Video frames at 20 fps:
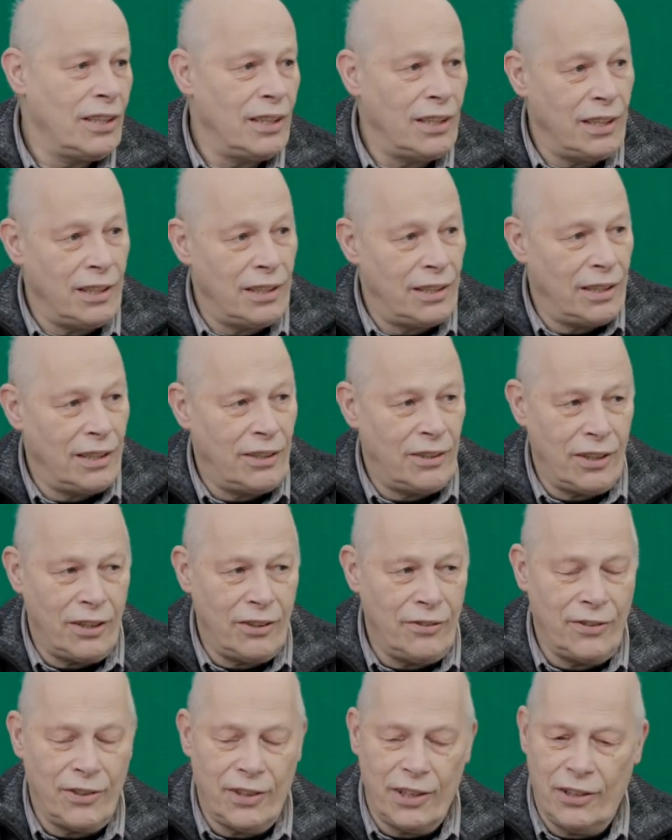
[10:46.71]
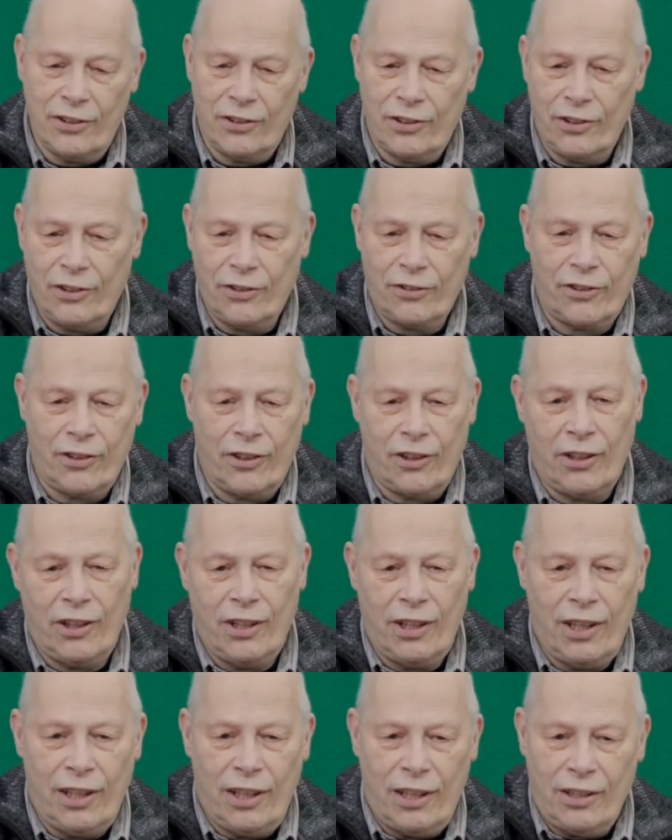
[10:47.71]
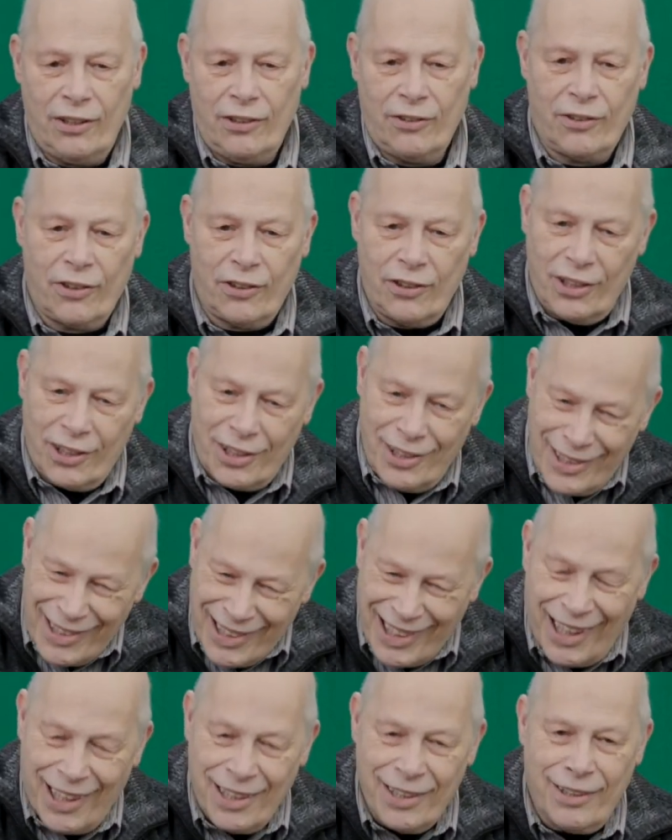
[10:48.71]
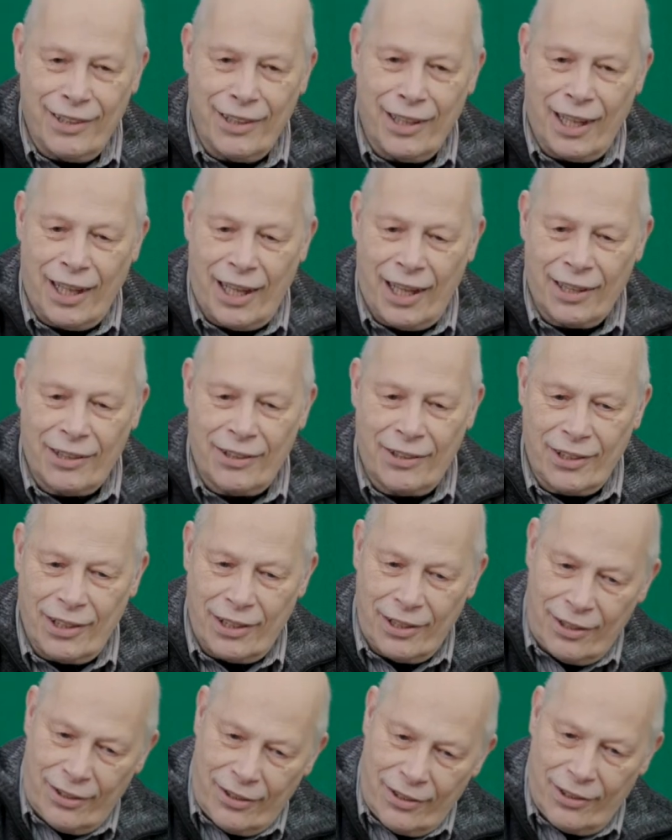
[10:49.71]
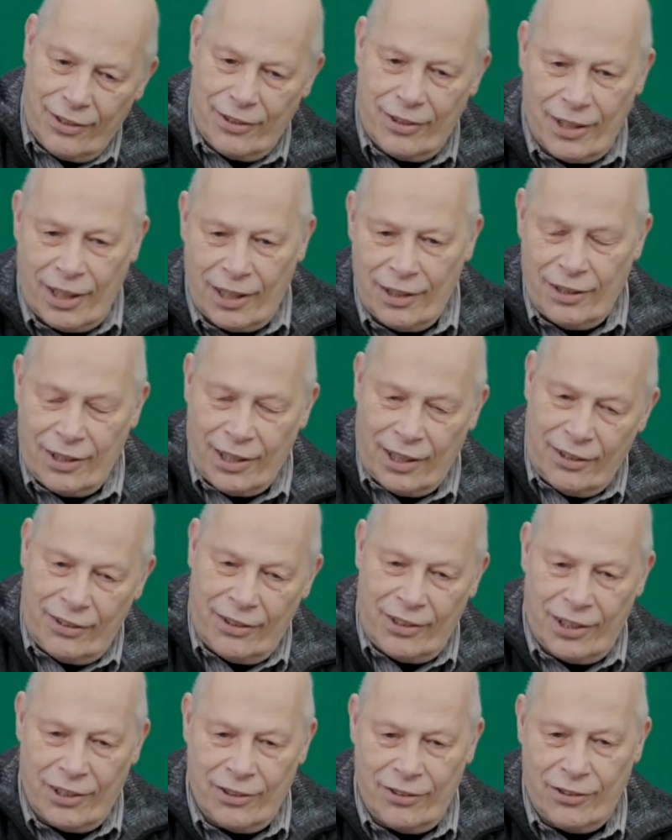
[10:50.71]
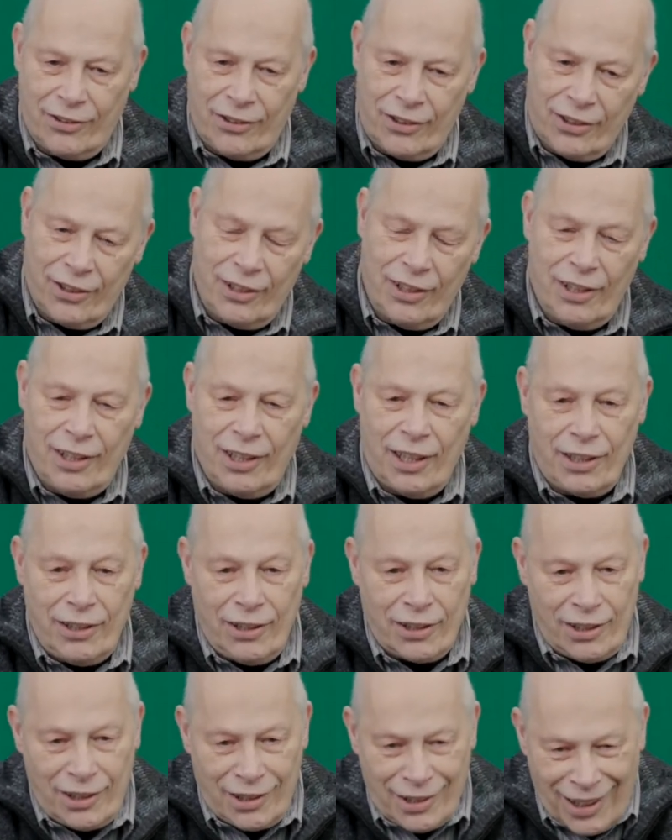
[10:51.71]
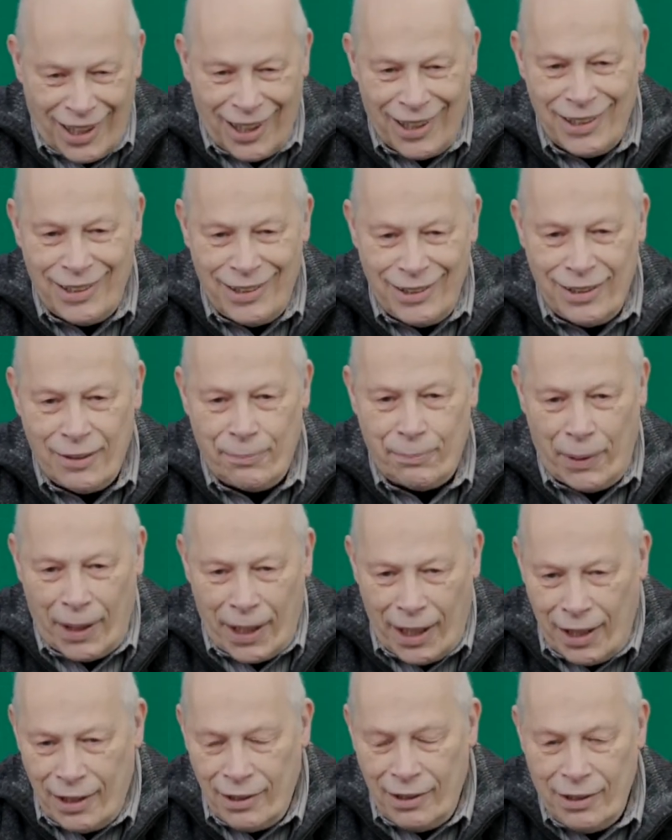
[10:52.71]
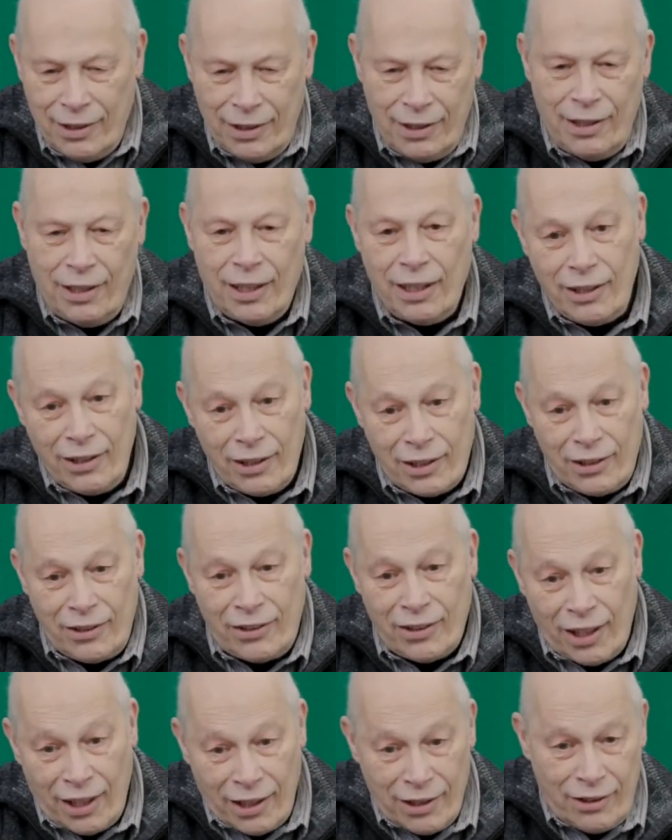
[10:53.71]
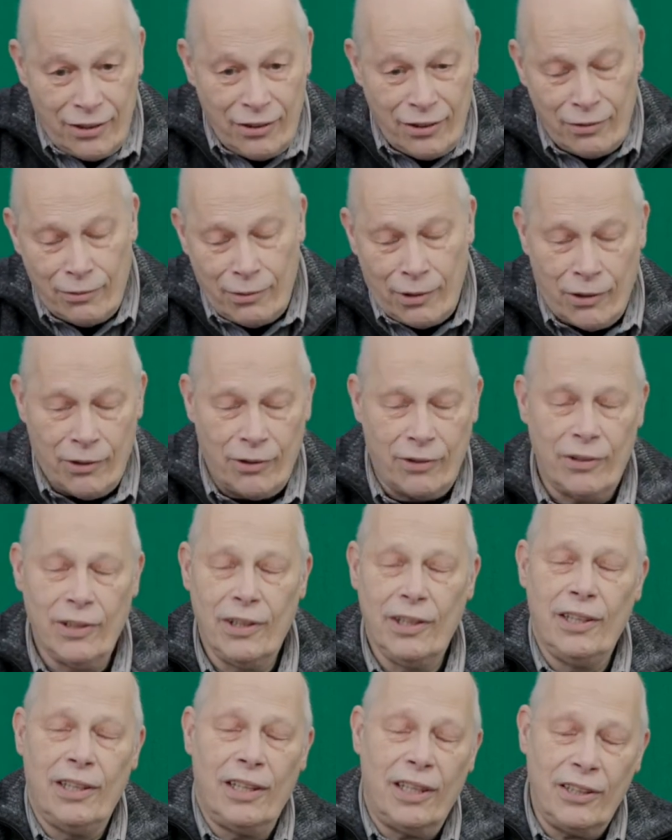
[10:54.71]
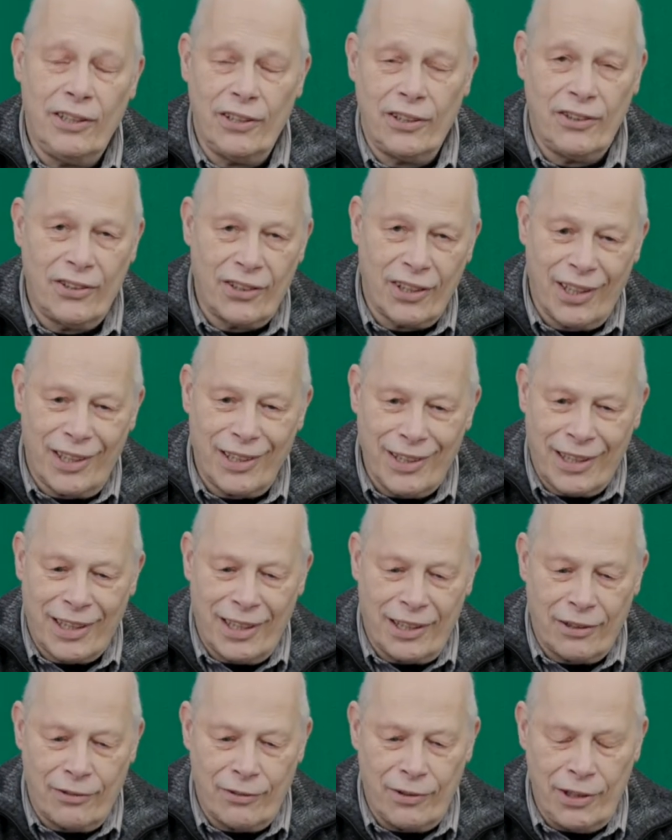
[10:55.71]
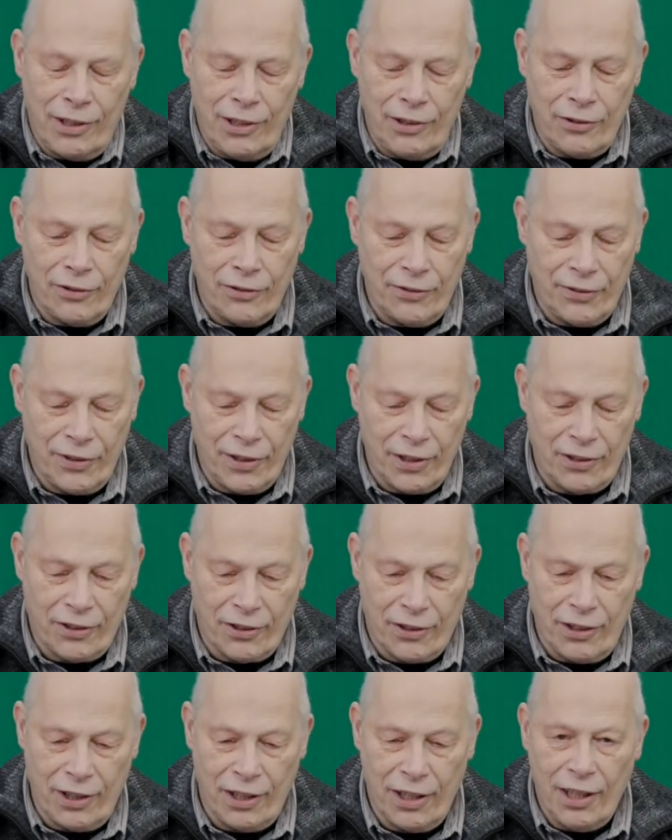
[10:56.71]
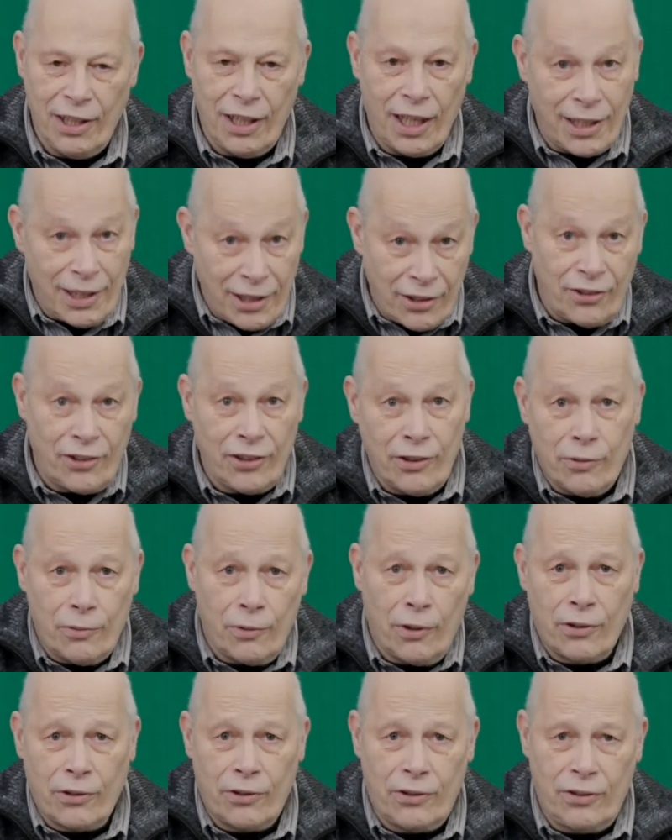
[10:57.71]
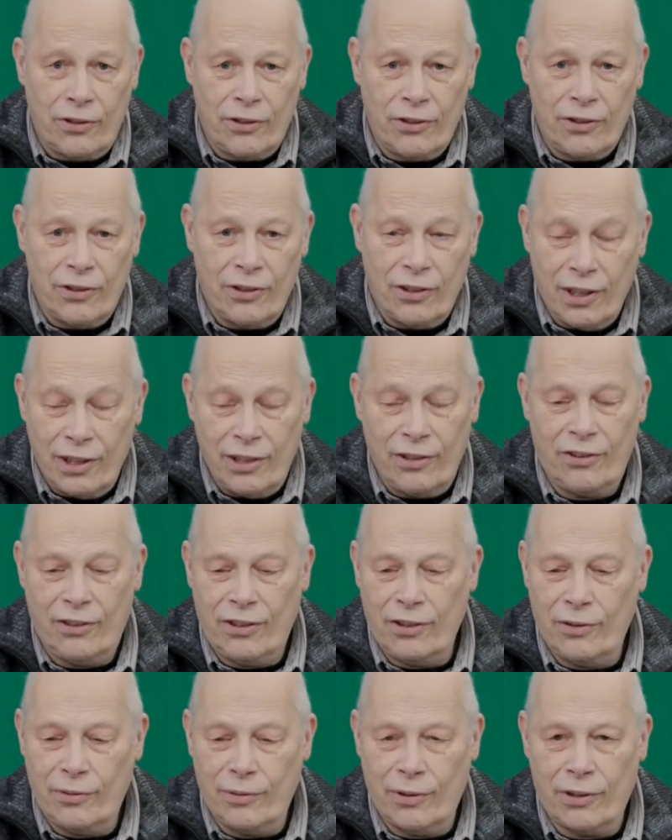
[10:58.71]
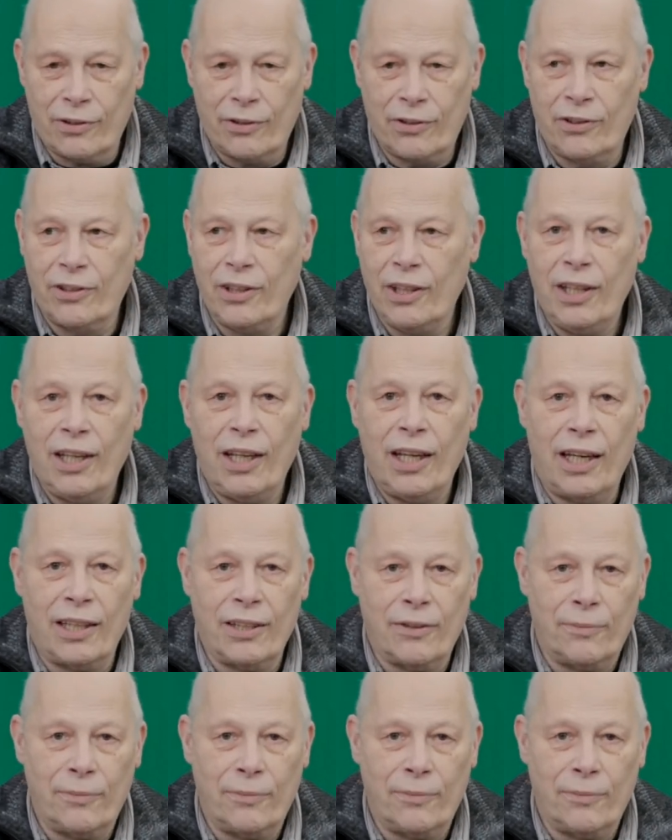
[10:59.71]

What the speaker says: It's over there, so you can tighten that axis, that tilt, and you can tighten the pan, and you can tighten the roll, and you can get a really good fix on it, and it still rocks, and I